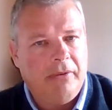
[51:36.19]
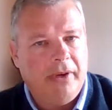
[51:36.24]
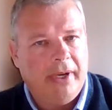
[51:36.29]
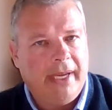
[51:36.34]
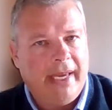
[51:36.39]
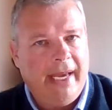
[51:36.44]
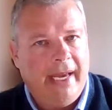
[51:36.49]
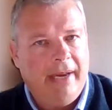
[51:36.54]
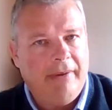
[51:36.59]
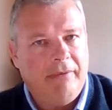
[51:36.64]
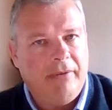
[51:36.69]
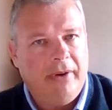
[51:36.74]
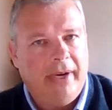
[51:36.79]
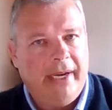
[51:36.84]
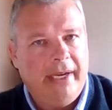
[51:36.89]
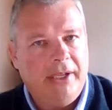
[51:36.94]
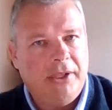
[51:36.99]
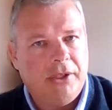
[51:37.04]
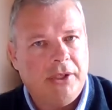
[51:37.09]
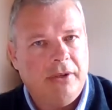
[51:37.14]
if I can, for
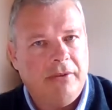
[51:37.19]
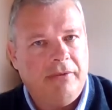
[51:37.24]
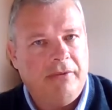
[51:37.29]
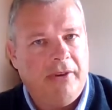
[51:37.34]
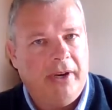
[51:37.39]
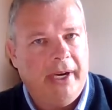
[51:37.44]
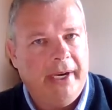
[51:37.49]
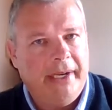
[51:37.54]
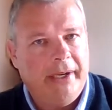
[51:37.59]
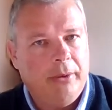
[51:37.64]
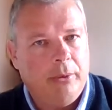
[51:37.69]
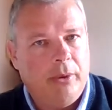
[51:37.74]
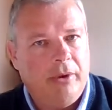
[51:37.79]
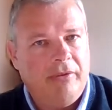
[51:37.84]
any sort of final